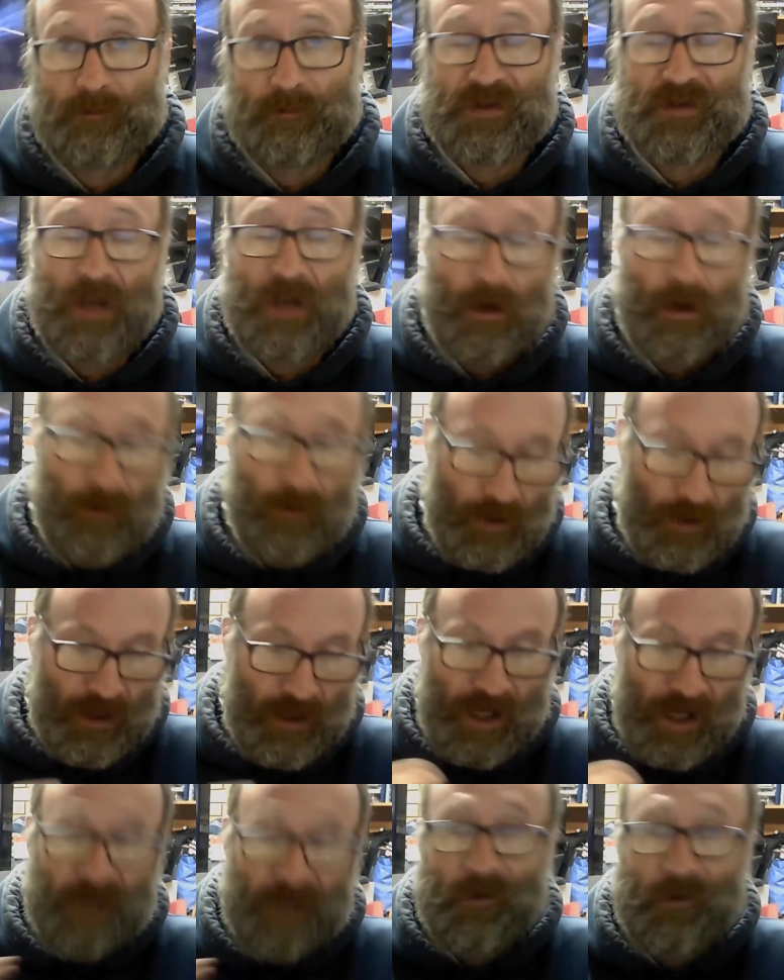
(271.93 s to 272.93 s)
So
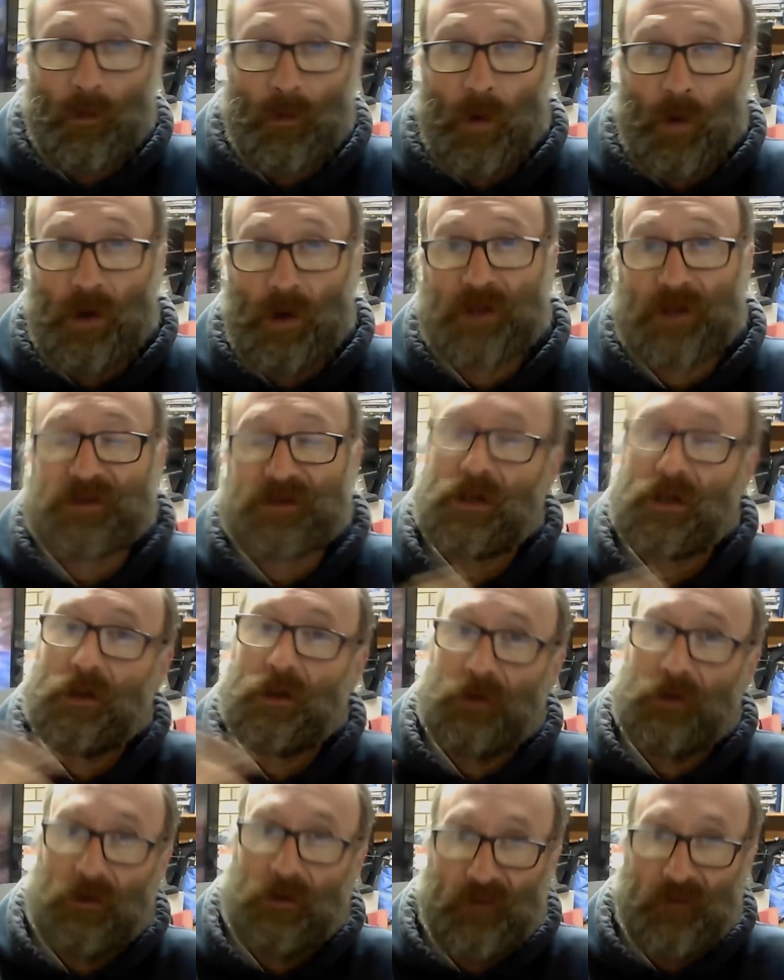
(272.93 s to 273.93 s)
if it works, I'll
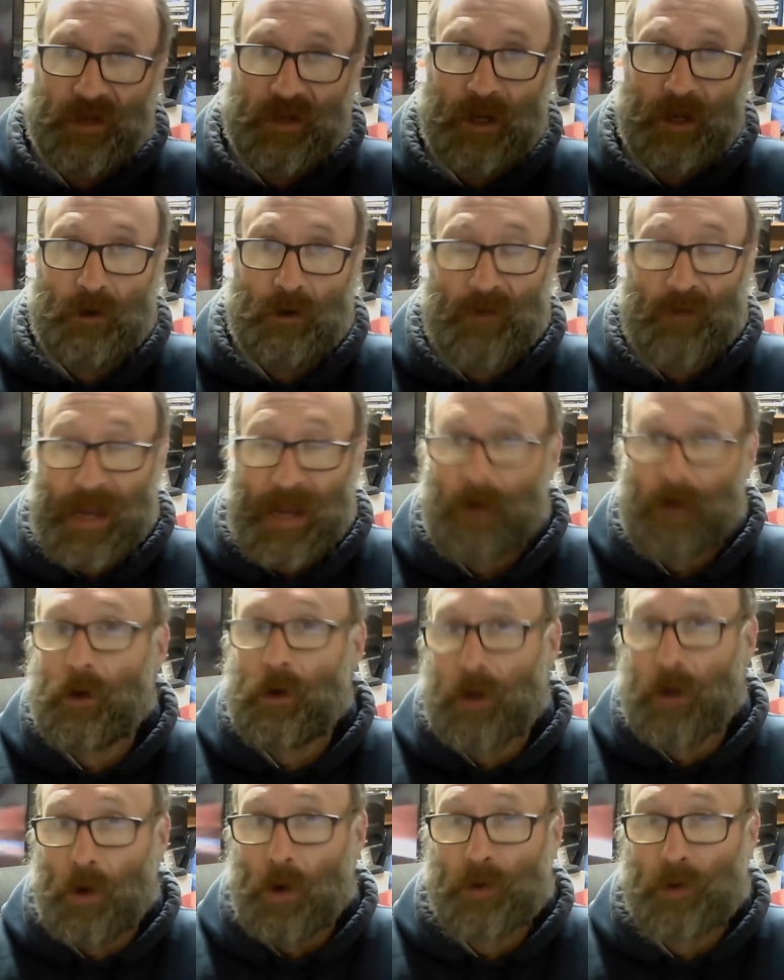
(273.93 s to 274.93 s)
do a video of how
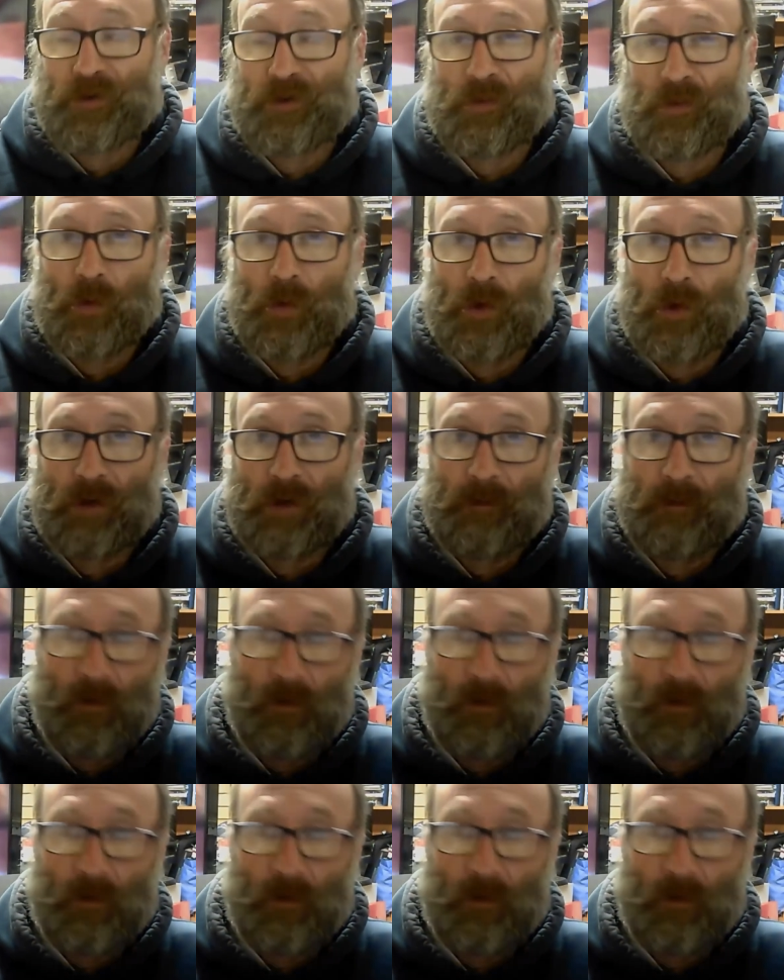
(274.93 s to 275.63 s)
I got it to work,